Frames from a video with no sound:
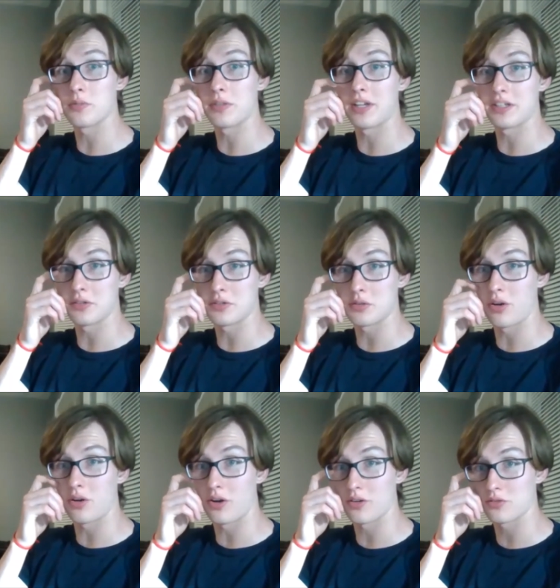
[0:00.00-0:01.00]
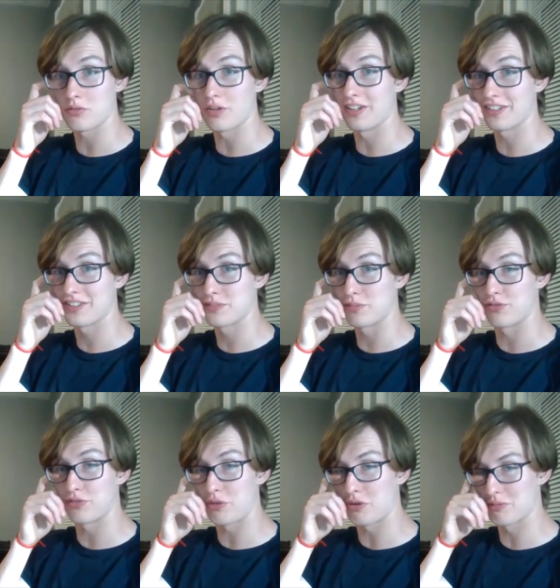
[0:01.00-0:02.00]
Yeah, don't do hard drugs
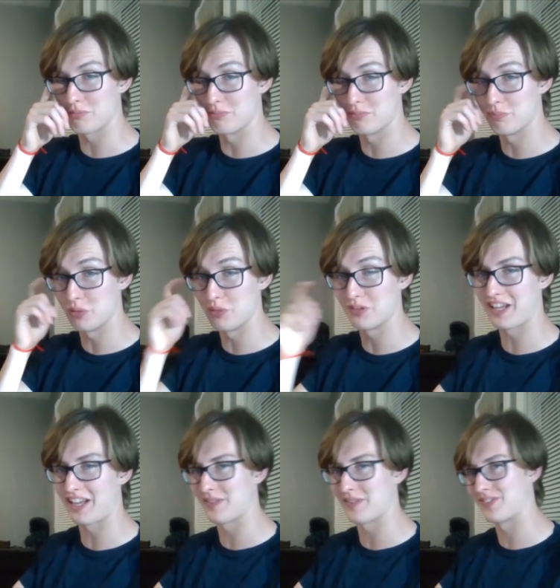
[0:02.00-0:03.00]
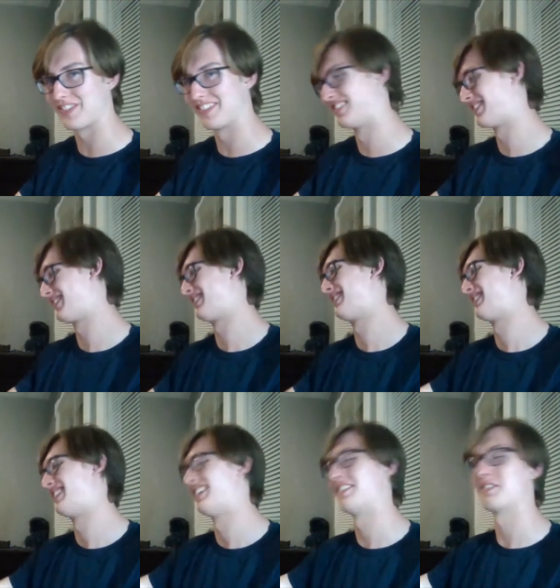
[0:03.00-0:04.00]
before boot camp.
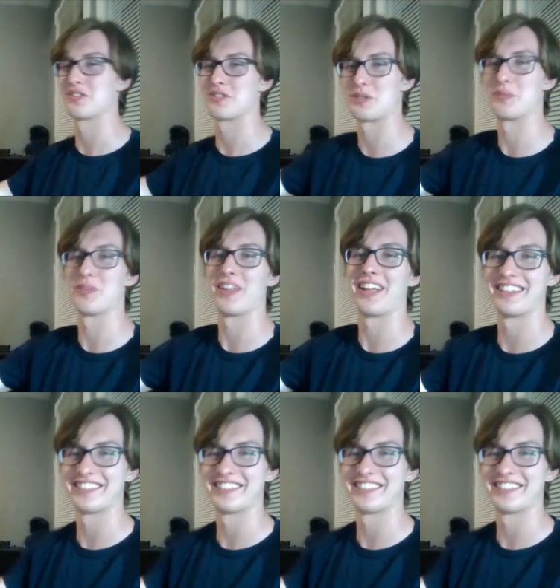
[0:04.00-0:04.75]
I'd assume that.